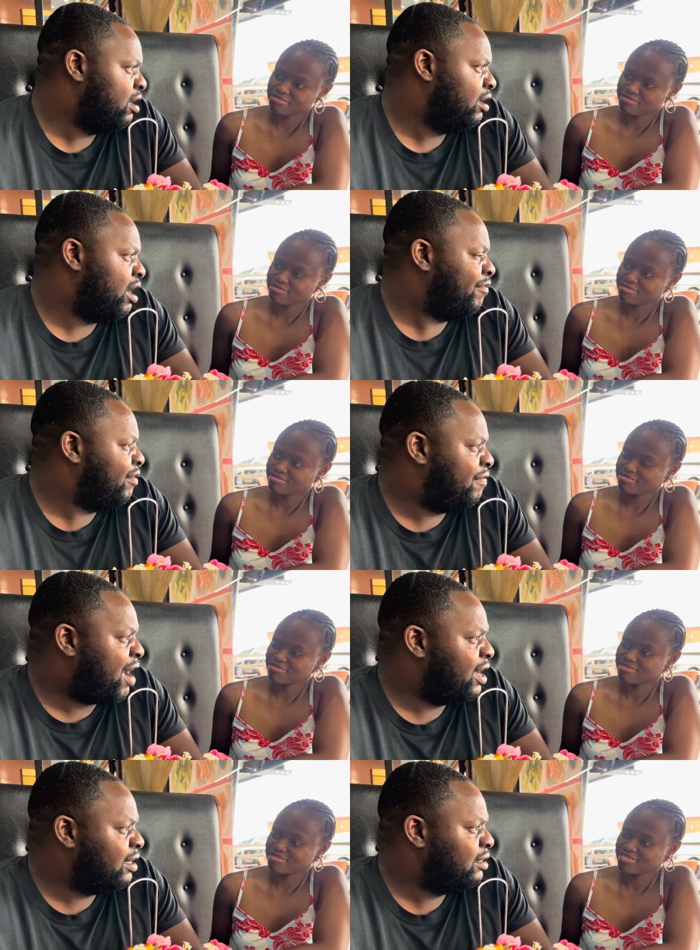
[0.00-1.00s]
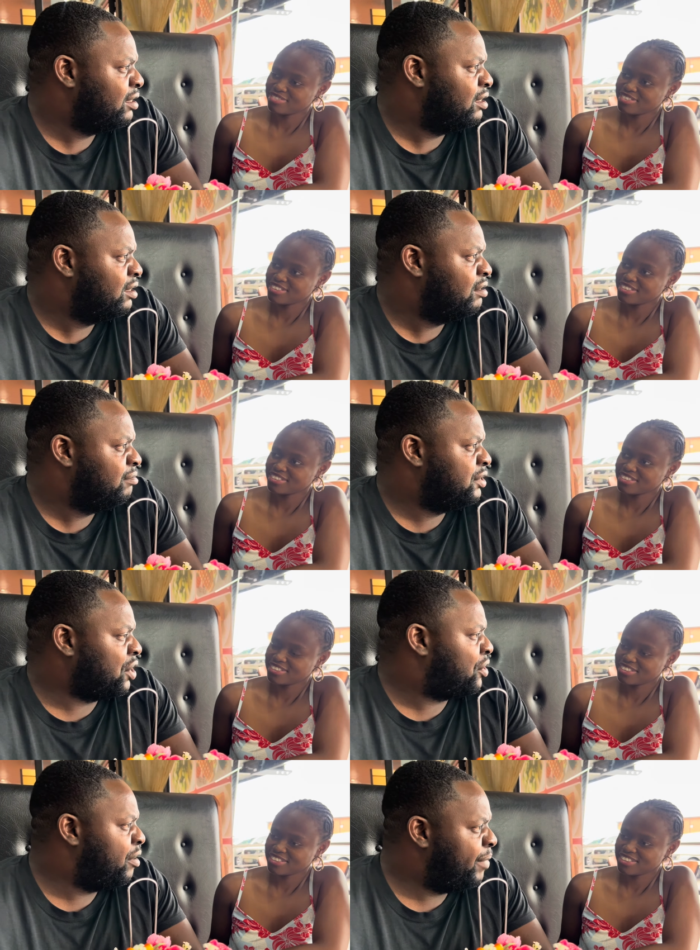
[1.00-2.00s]
Speaker 1: having fun.
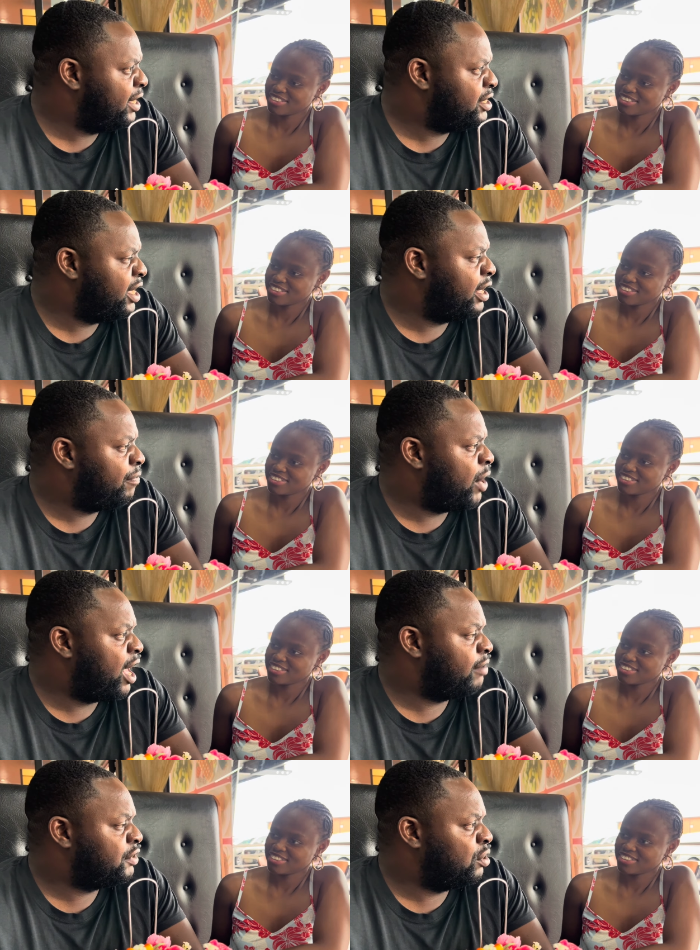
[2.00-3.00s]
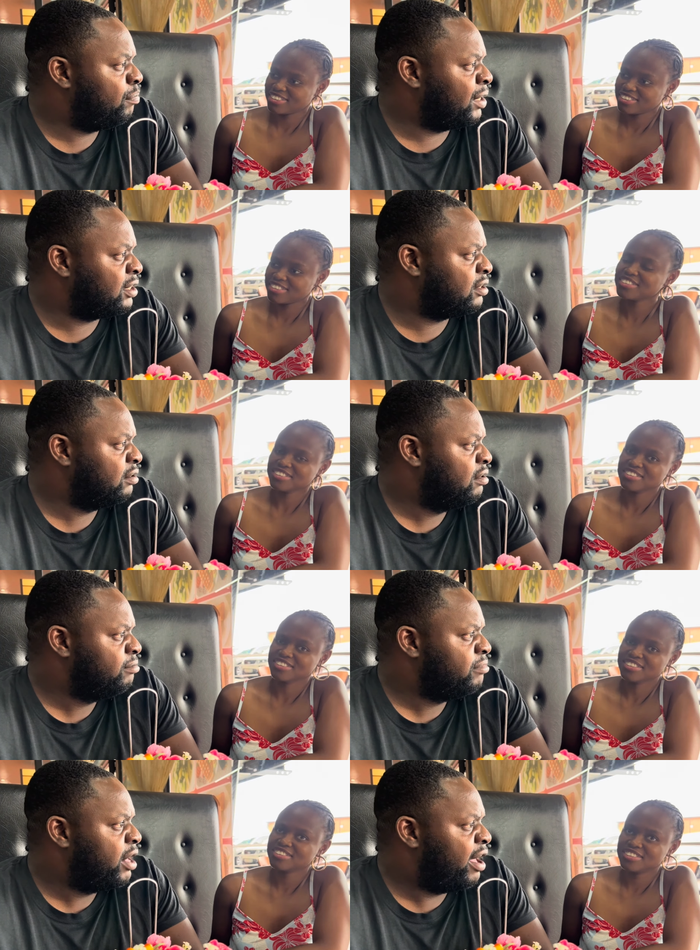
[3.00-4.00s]
Documenting if we have to, but
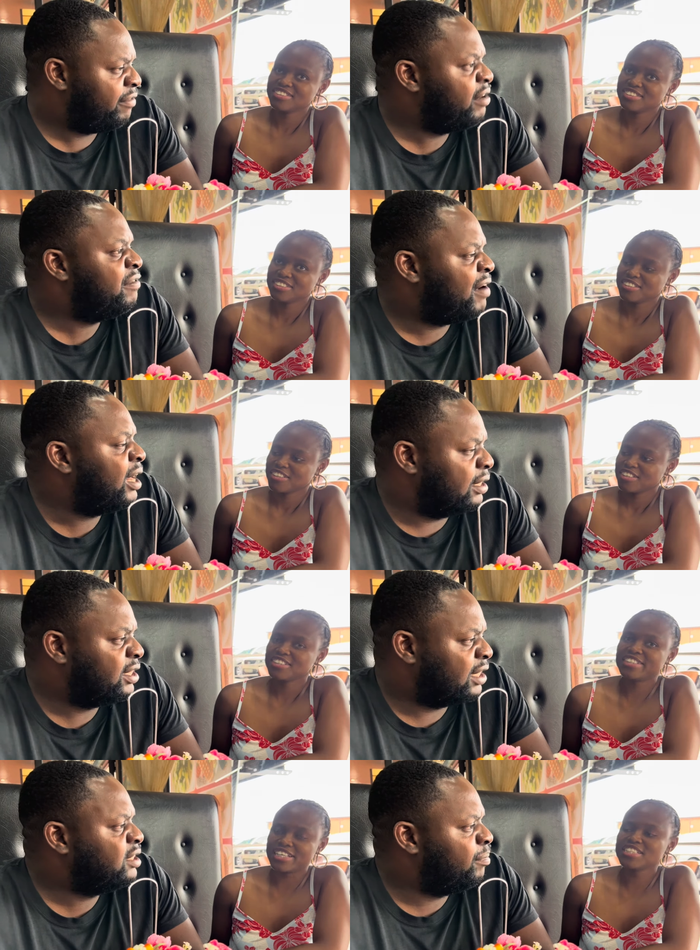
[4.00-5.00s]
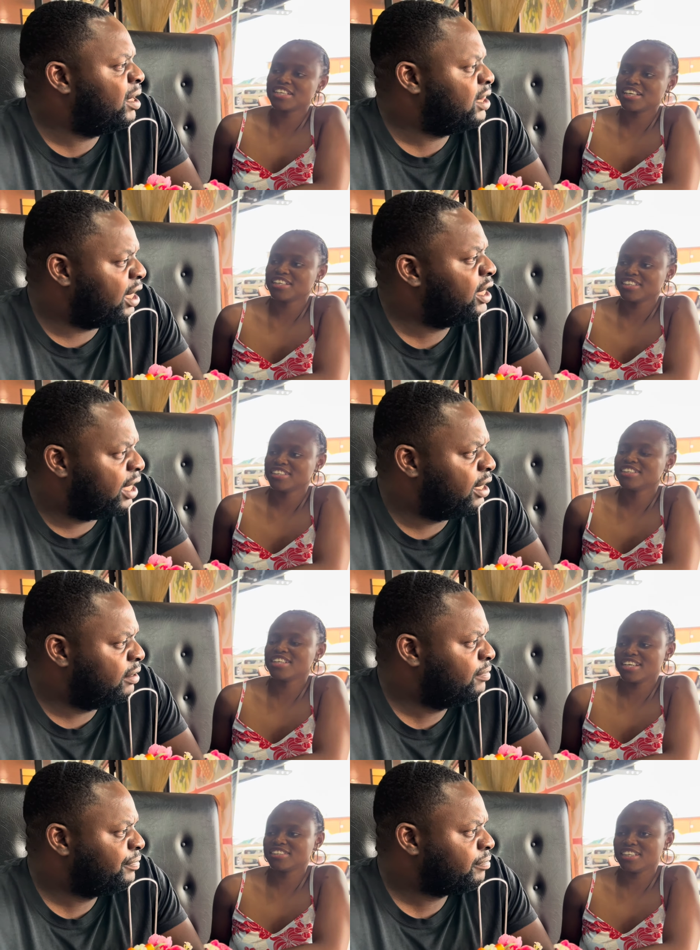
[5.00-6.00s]
having fun. That's Dancing. the main thing, yeah.
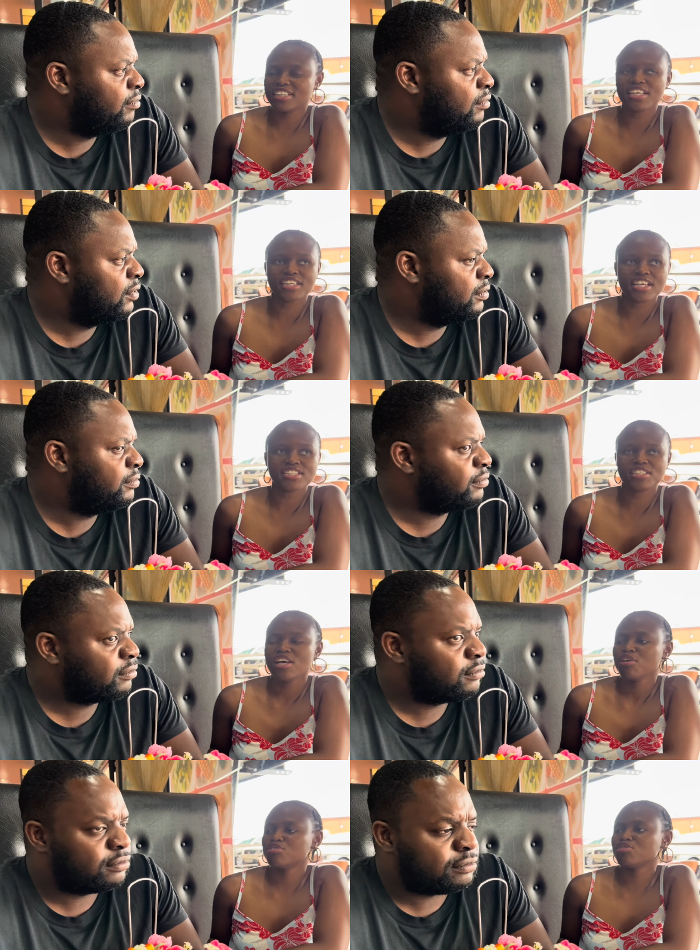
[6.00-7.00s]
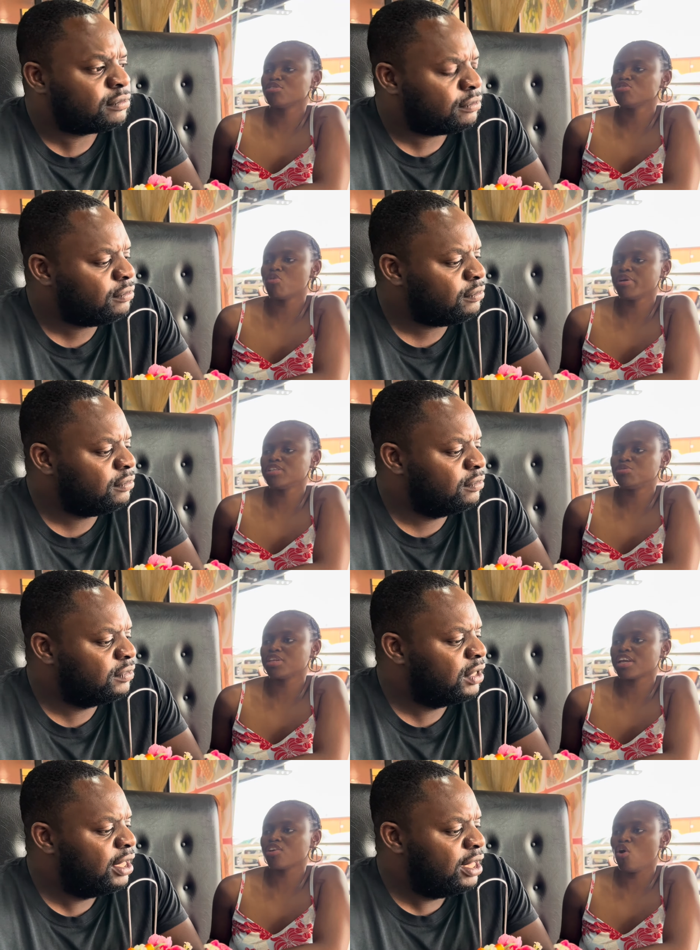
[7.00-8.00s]
Speaker 2: Yes, I think that's because you don't normally do
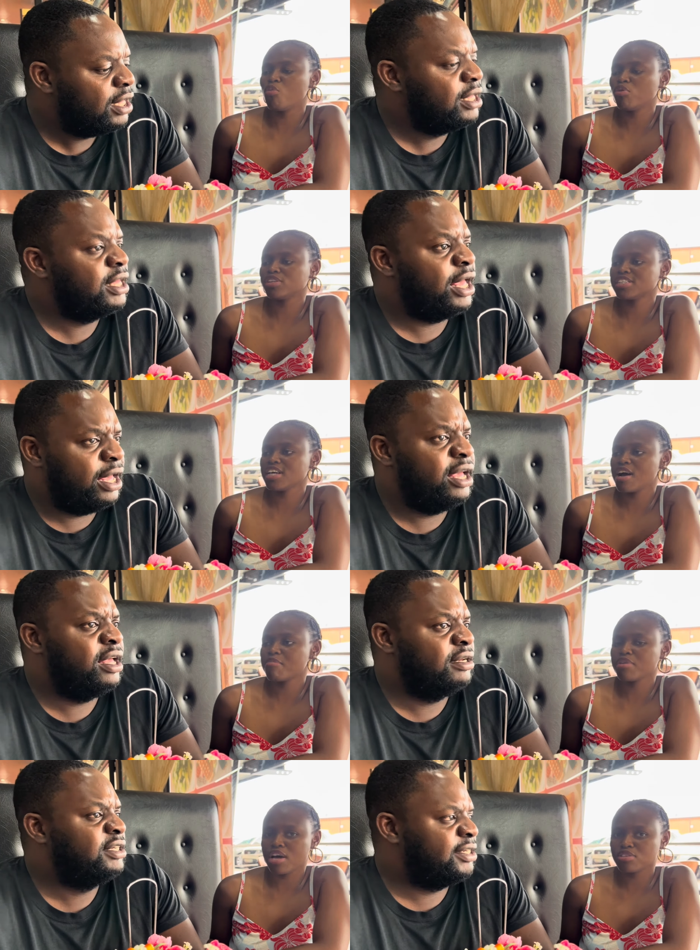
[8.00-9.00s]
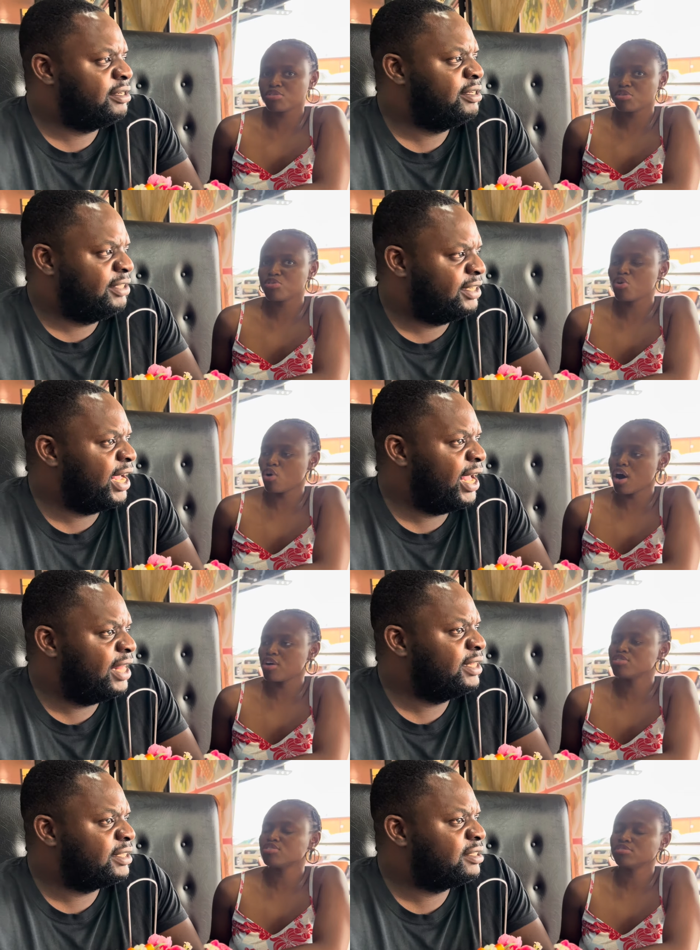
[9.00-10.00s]
that at home all yeah. the time. Yeah, so you
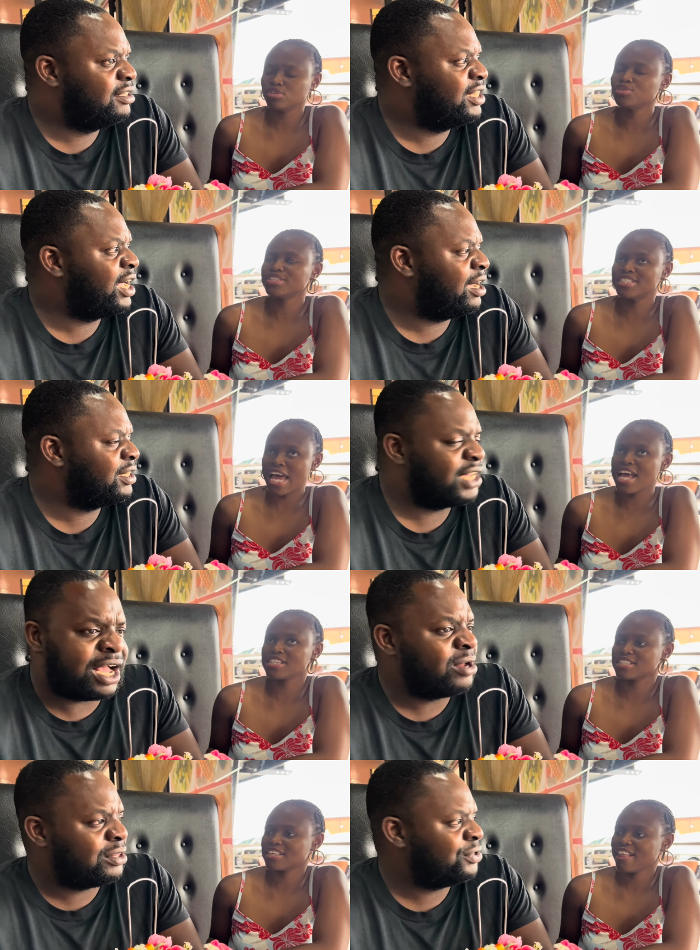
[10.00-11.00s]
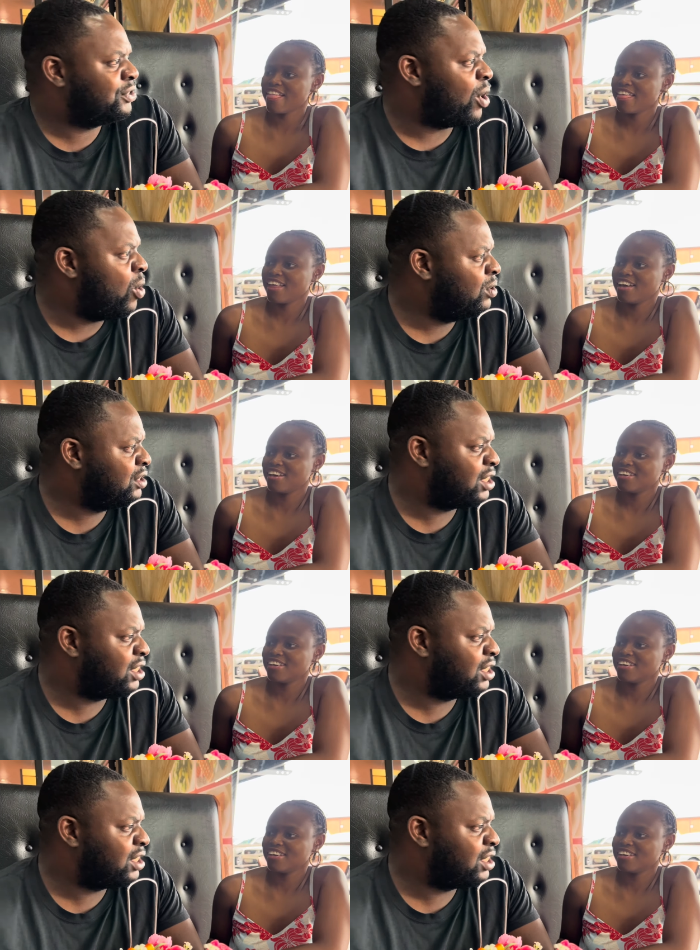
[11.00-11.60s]
Speaker 1: dance. take dance. take out those old